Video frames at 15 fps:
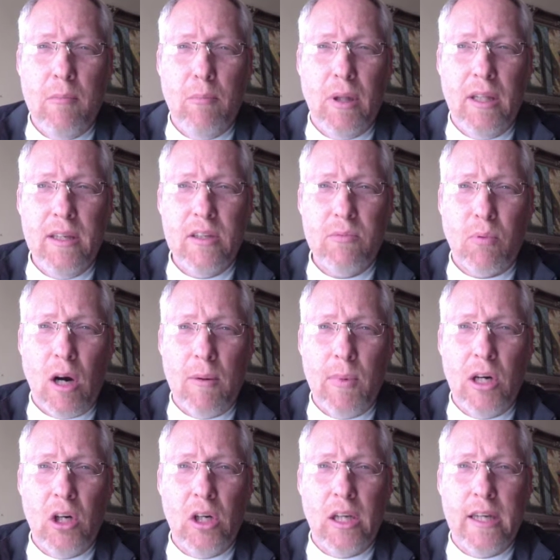But this
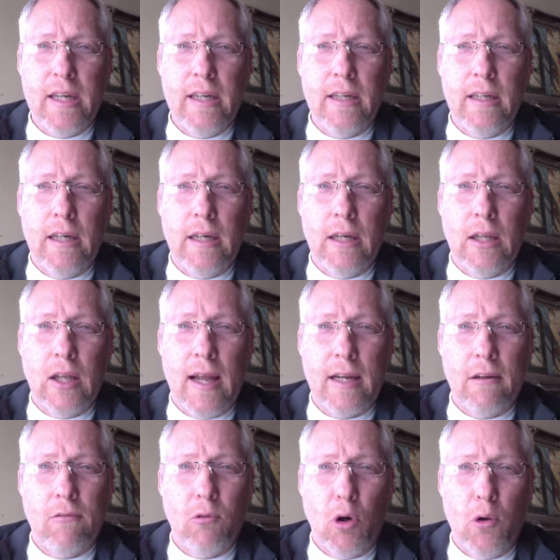primarily
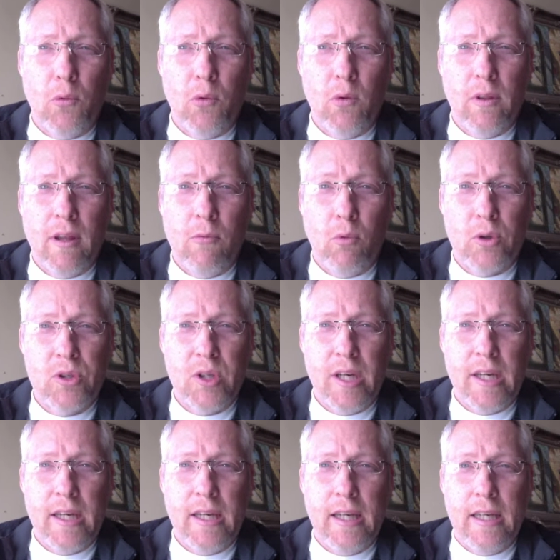lack of growth that we're
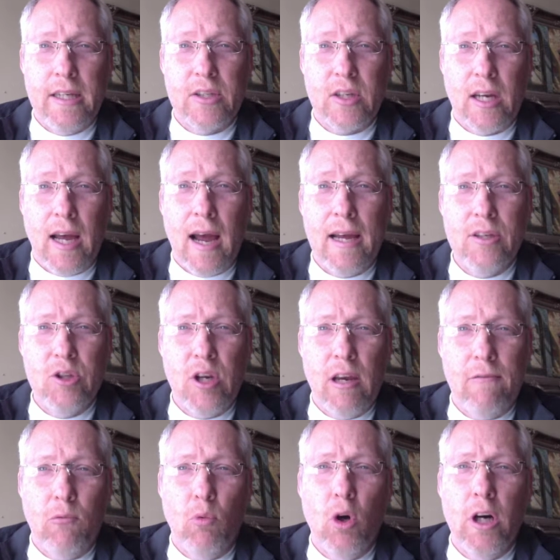seeing is
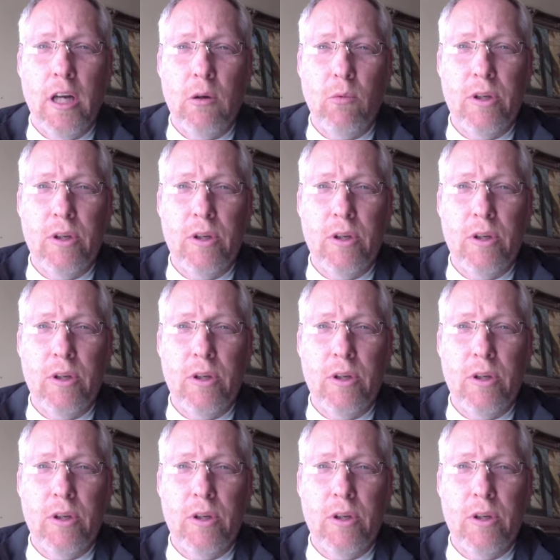IGF-1,